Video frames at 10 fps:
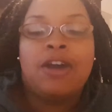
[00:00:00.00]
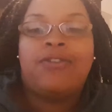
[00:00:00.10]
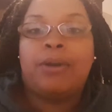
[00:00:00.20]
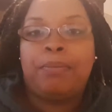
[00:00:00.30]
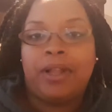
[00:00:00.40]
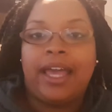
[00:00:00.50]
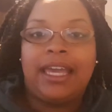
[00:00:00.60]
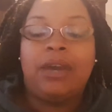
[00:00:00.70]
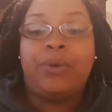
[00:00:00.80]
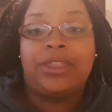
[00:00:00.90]
for
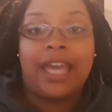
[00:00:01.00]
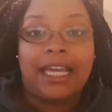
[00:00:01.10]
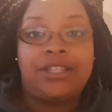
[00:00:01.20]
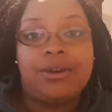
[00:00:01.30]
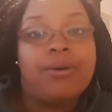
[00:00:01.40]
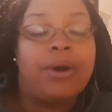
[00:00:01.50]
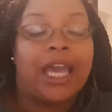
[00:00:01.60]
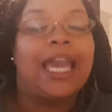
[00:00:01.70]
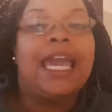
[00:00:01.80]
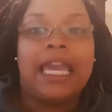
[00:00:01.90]
playing with a
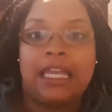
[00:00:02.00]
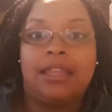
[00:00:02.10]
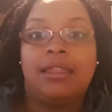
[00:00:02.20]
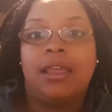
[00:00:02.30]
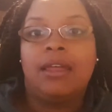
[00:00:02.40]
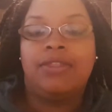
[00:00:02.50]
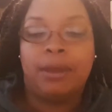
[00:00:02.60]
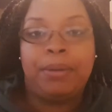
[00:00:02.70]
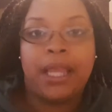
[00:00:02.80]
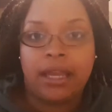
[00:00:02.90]
toy in the
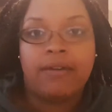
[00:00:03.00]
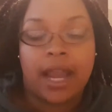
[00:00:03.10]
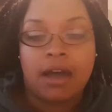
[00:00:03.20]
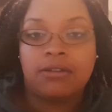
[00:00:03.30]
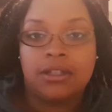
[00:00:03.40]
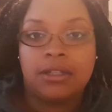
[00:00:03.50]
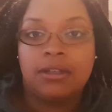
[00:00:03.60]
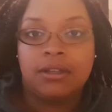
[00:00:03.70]
playground.